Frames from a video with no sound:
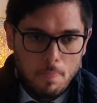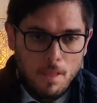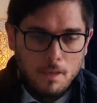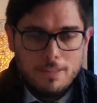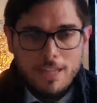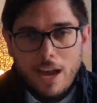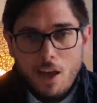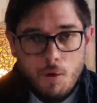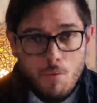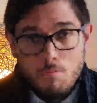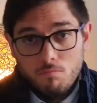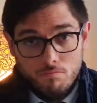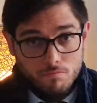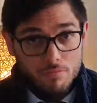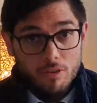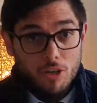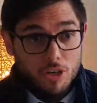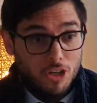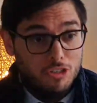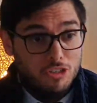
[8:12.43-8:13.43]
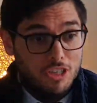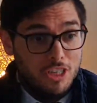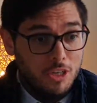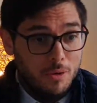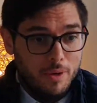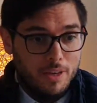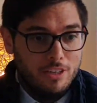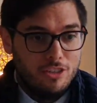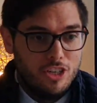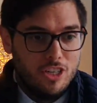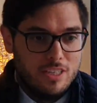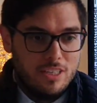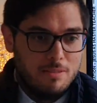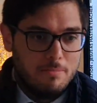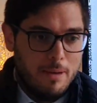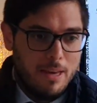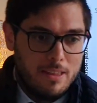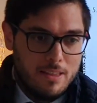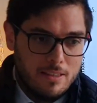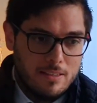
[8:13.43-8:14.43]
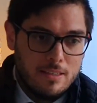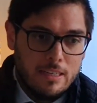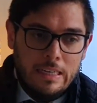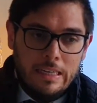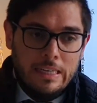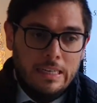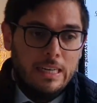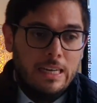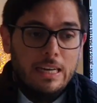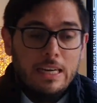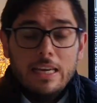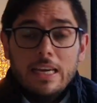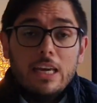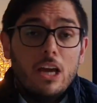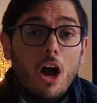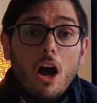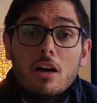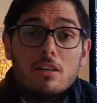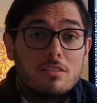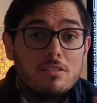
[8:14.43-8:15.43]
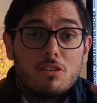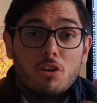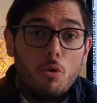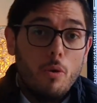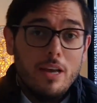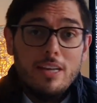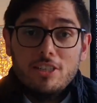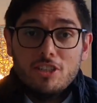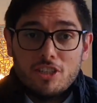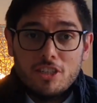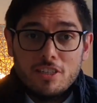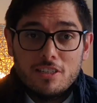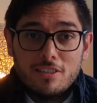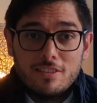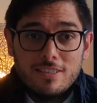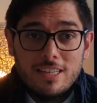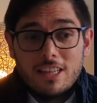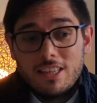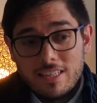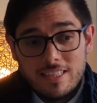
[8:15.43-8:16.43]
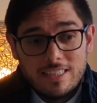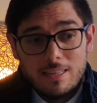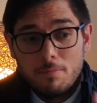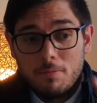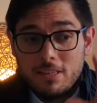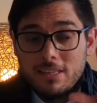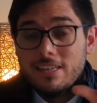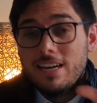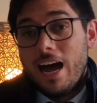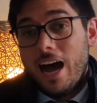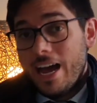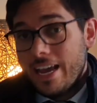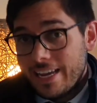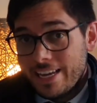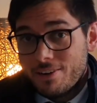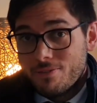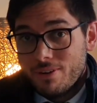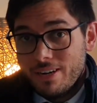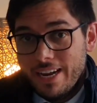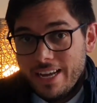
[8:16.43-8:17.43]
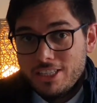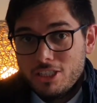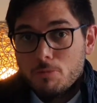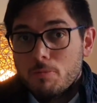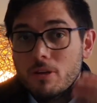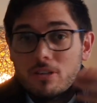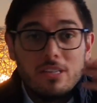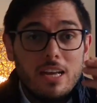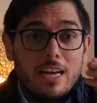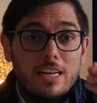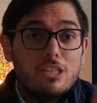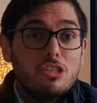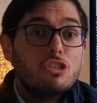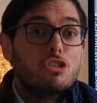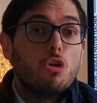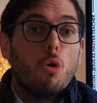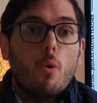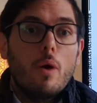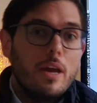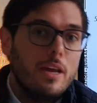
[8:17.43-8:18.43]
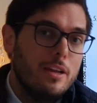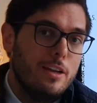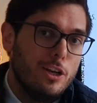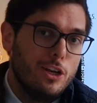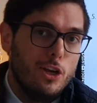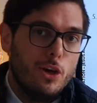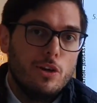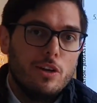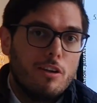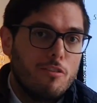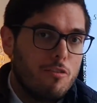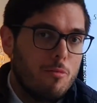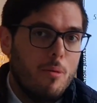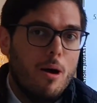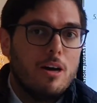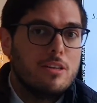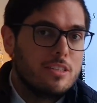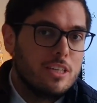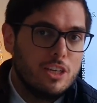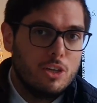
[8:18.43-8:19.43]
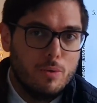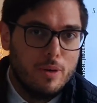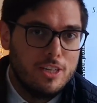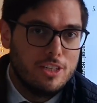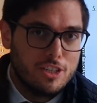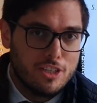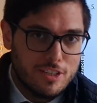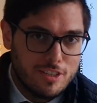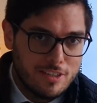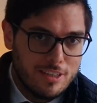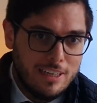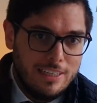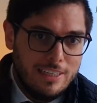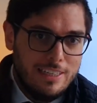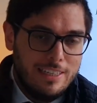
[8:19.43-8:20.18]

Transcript: Now, continuing Jesus' methods, he asked questions. Now, this is something that I can relate to because I enjoy learning from asking questions.